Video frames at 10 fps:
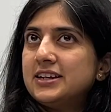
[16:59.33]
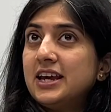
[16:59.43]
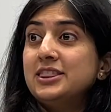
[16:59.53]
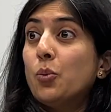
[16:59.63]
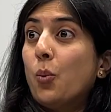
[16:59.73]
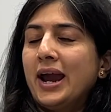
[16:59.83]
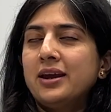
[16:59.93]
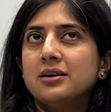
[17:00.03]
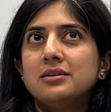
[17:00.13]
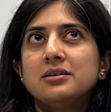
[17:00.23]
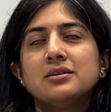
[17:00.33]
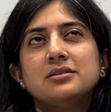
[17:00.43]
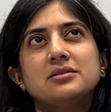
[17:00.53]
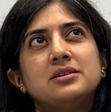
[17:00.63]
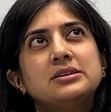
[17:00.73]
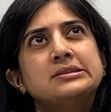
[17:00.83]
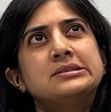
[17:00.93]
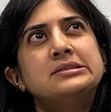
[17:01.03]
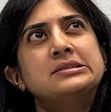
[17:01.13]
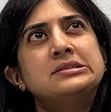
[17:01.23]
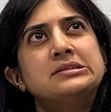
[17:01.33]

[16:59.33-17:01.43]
In the wild, no